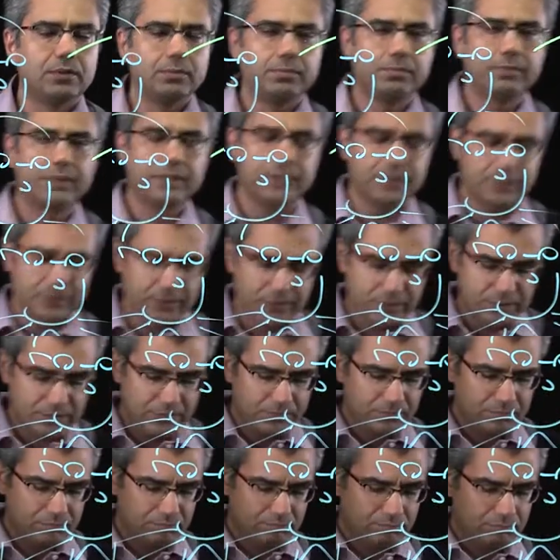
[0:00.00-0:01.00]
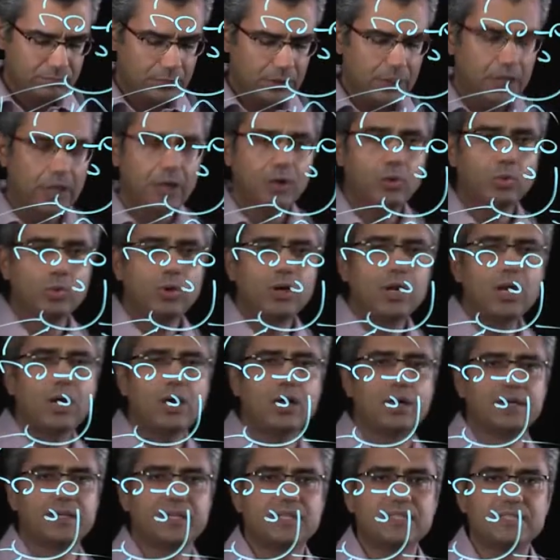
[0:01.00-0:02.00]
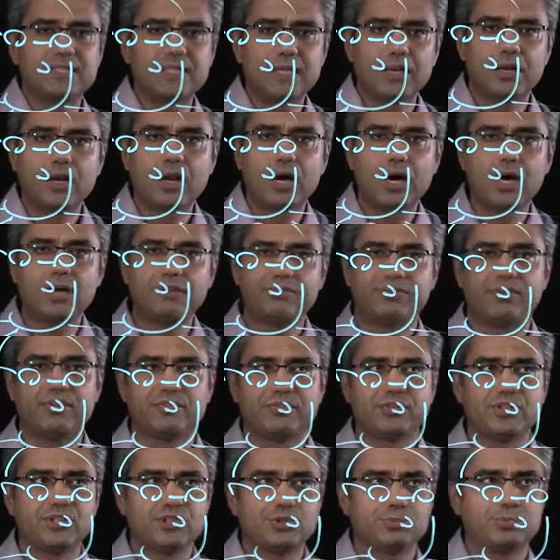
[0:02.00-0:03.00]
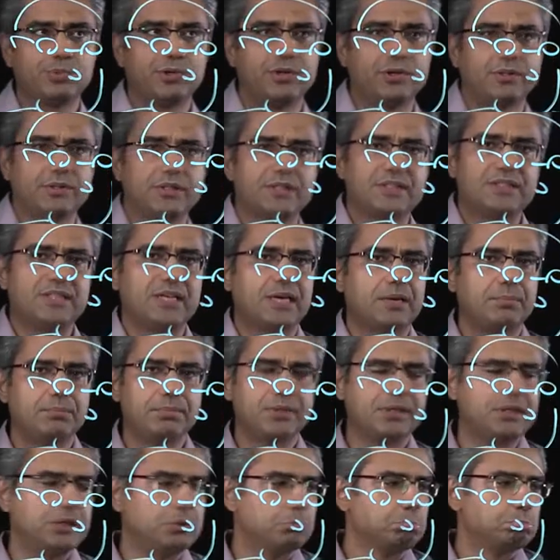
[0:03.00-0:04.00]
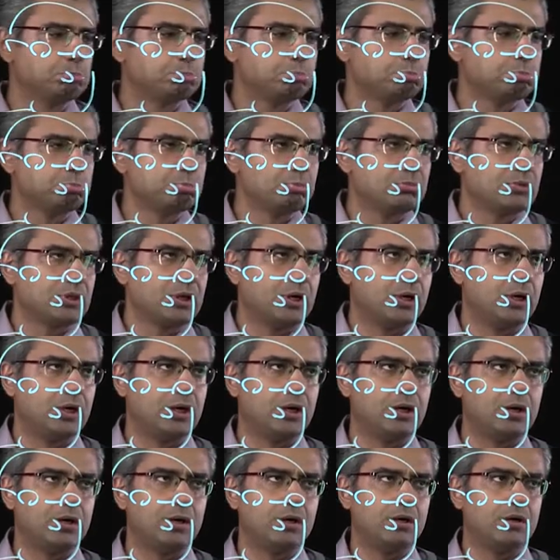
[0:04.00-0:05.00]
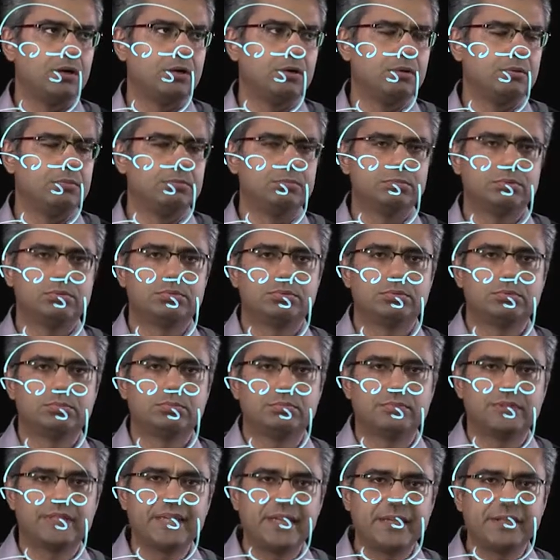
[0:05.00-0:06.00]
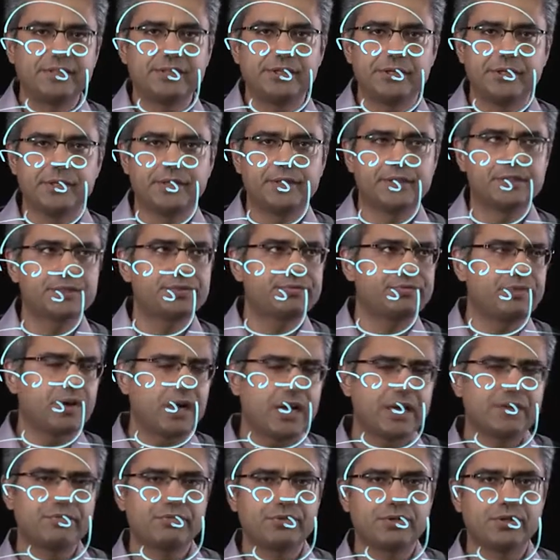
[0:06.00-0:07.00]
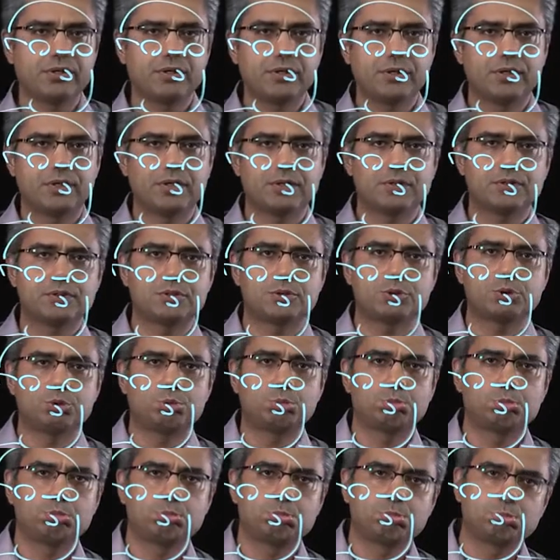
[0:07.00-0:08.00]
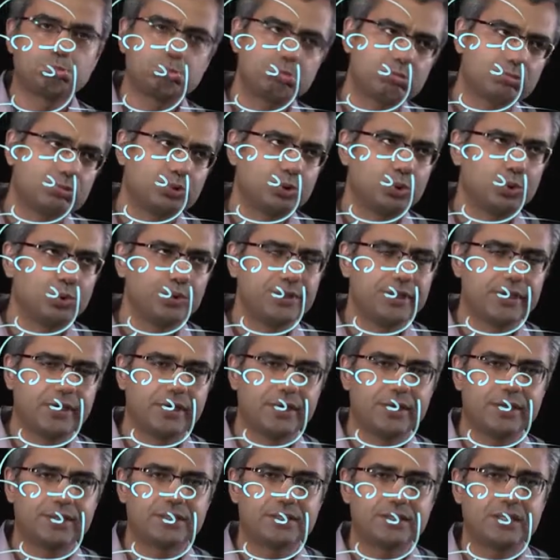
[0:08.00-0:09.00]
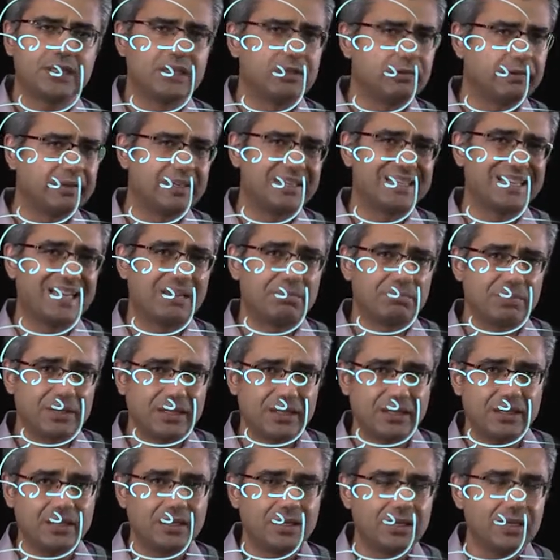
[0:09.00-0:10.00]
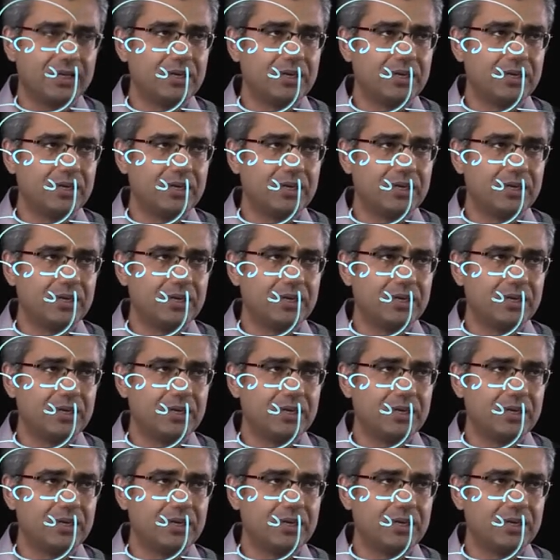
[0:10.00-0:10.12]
means how long is the life of this bond. It can be 10 years, 5 years, 2 years, even can be